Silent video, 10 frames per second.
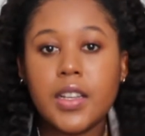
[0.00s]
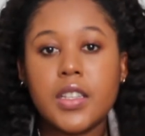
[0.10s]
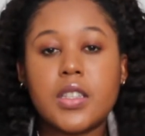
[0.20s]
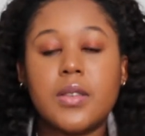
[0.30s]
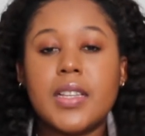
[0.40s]

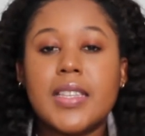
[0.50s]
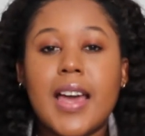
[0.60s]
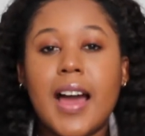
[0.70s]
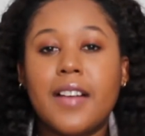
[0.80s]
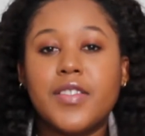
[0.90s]
So let's
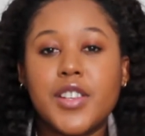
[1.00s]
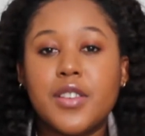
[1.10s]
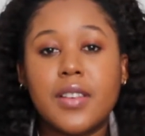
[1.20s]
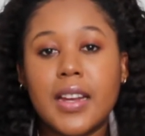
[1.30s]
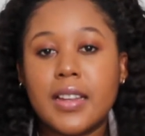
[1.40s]
say after
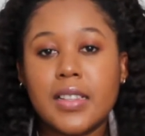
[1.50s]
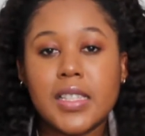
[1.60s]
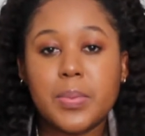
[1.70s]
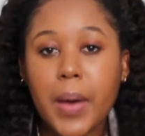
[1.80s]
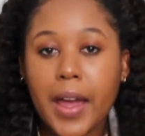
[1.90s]
you get
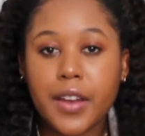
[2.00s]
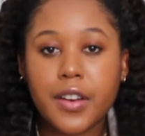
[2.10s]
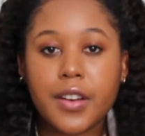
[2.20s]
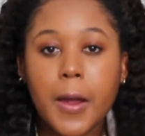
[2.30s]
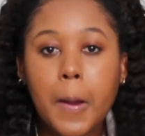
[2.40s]

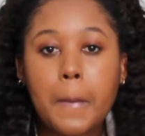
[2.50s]
inspired,